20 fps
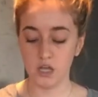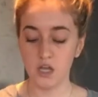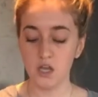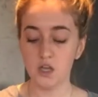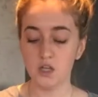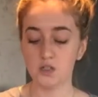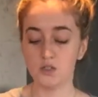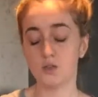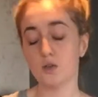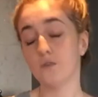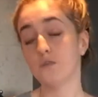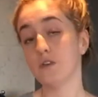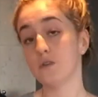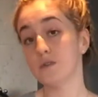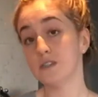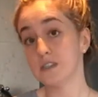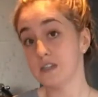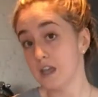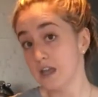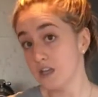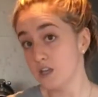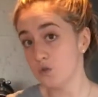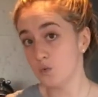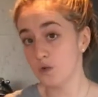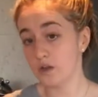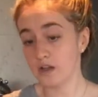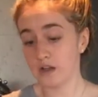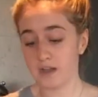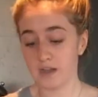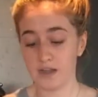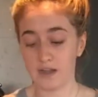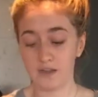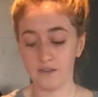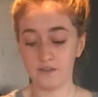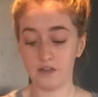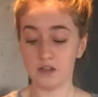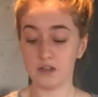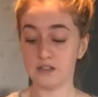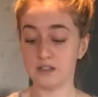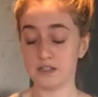So if you say you want to have
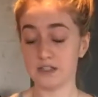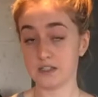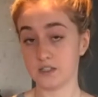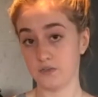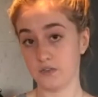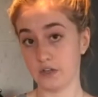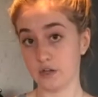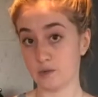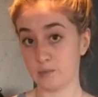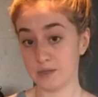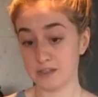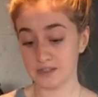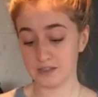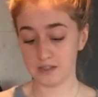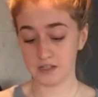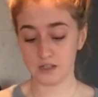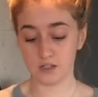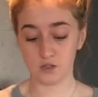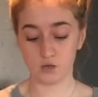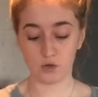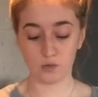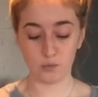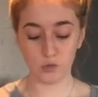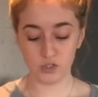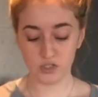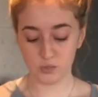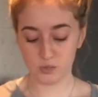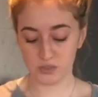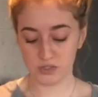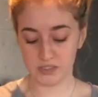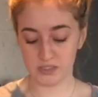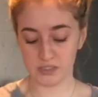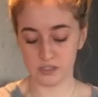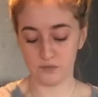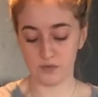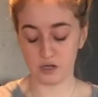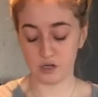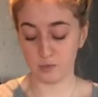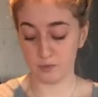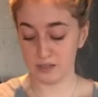a 6-figure business or a multiple
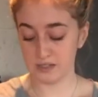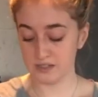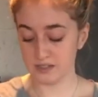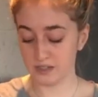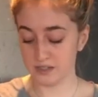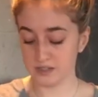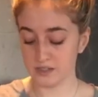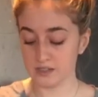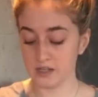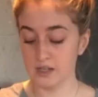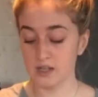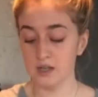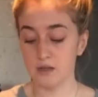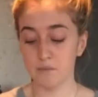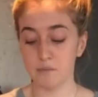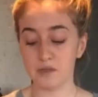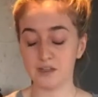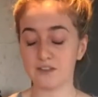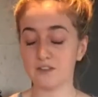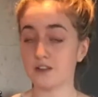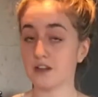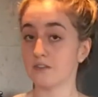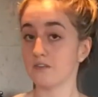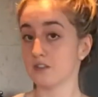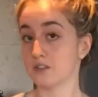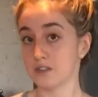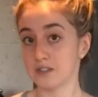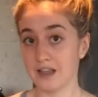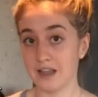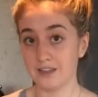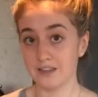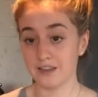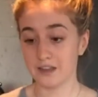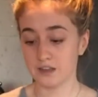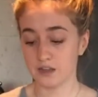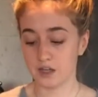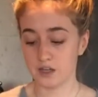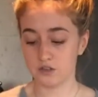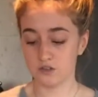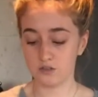6-figure business, but you're never selling
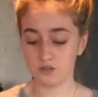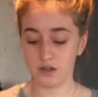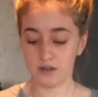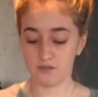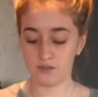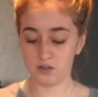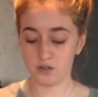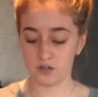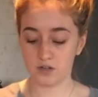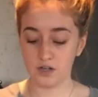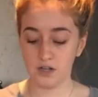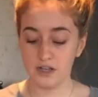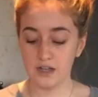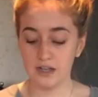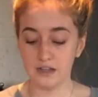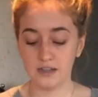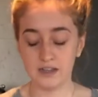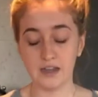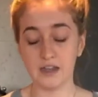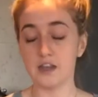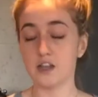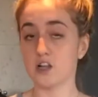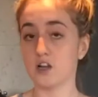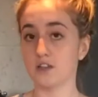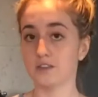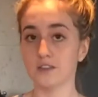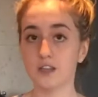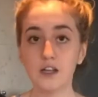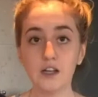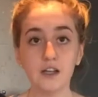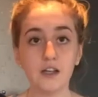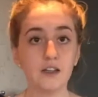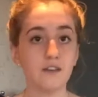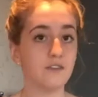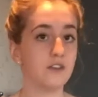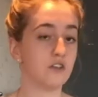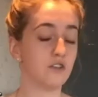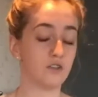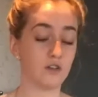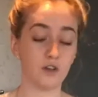and you're never getting on live
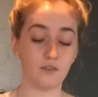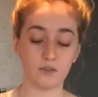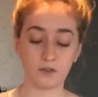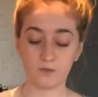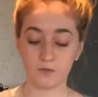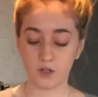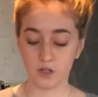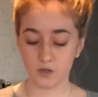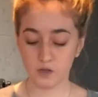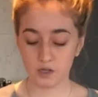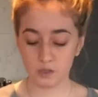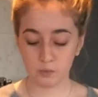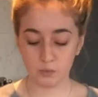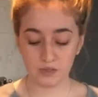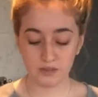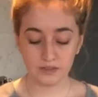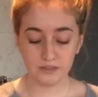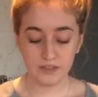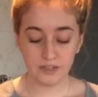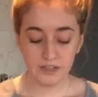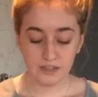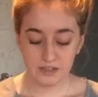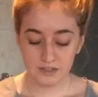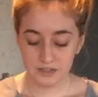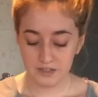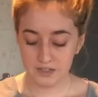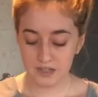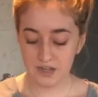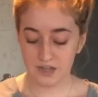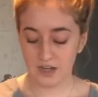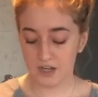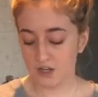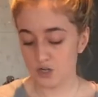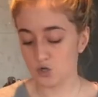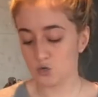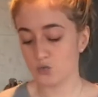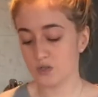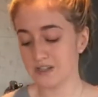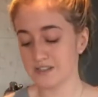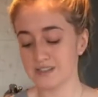and you're never following up with leads, then I
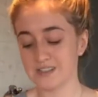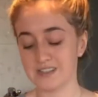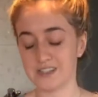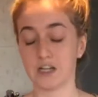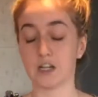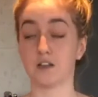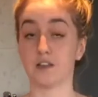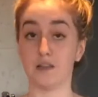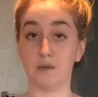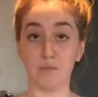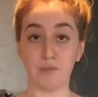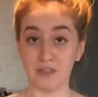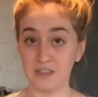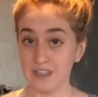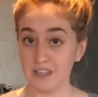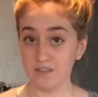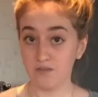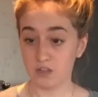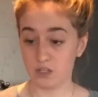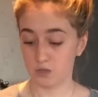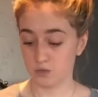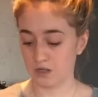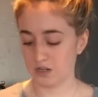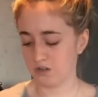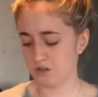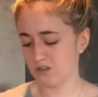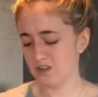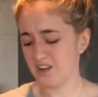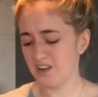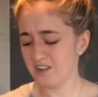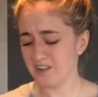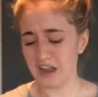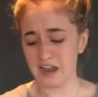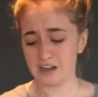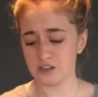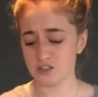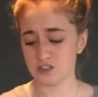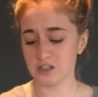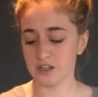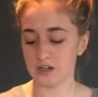don't necessarily believe you, and you're not
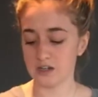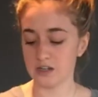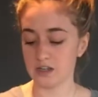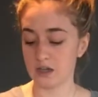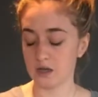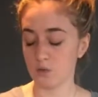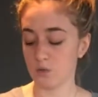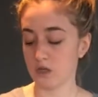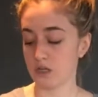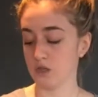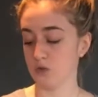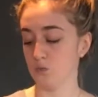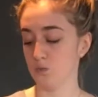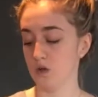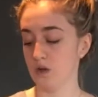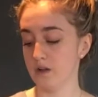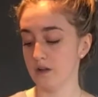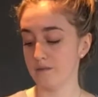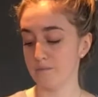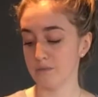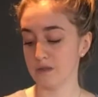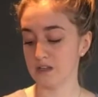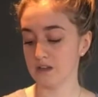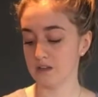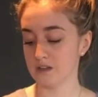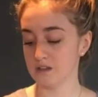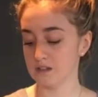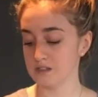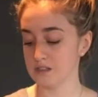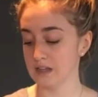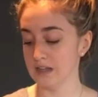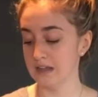actually going to get what you want. Because,